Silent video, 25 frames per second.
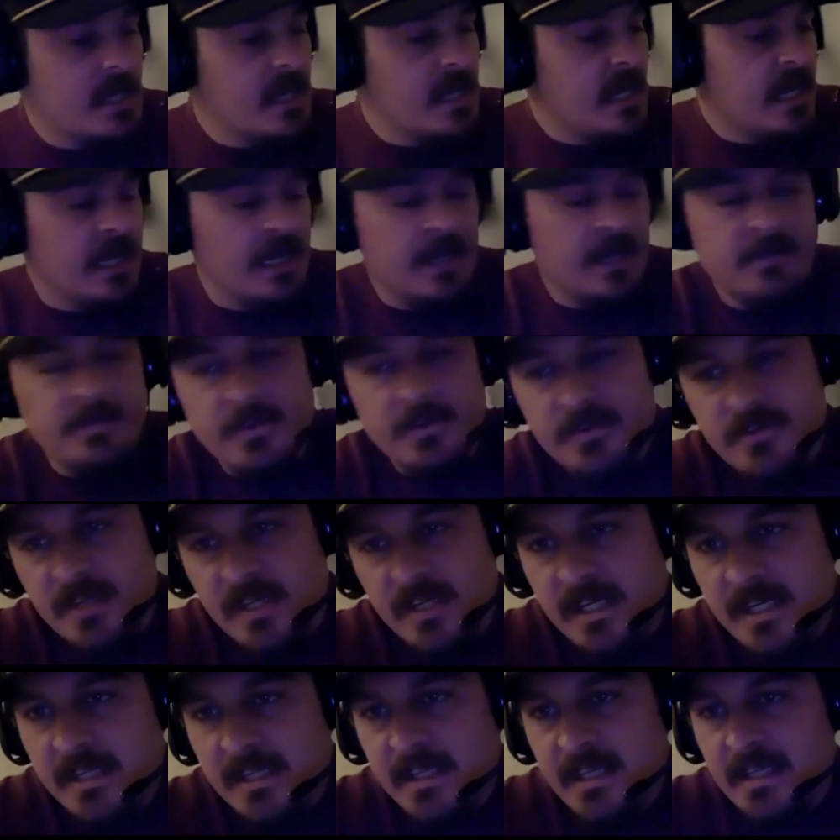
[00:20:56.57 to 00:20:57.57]
And if there's
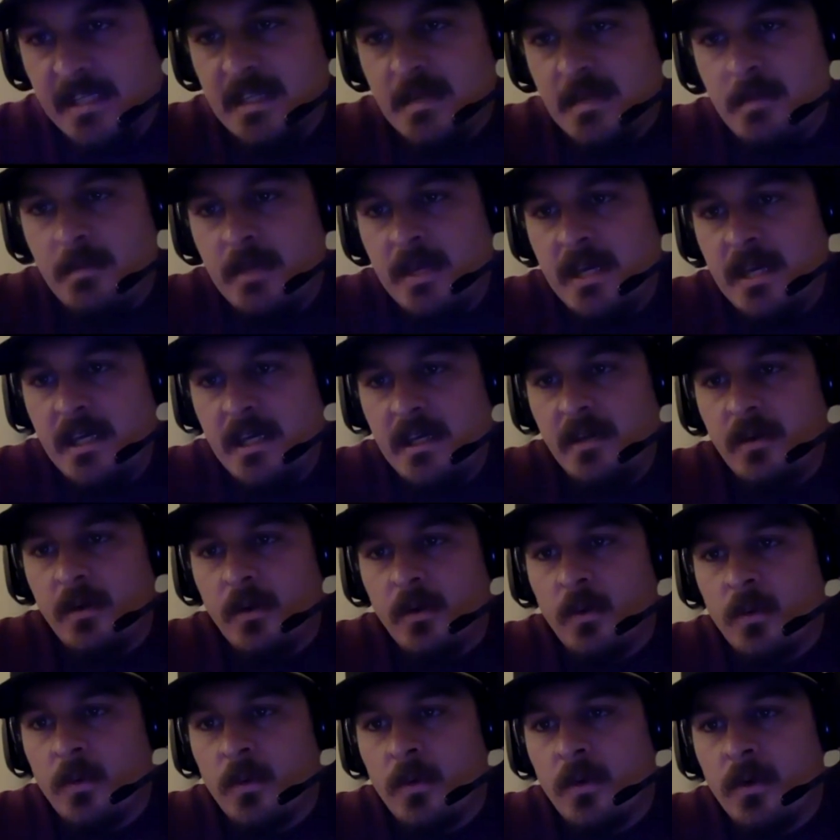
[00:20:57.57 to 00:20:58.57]
anything that me
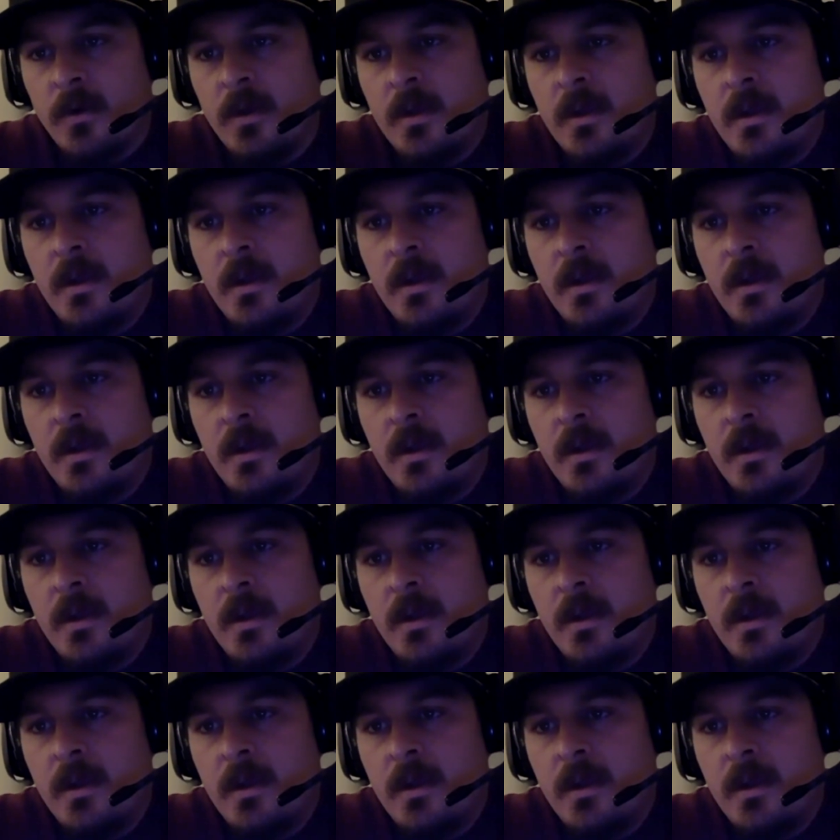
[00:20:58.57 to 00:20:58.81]
or,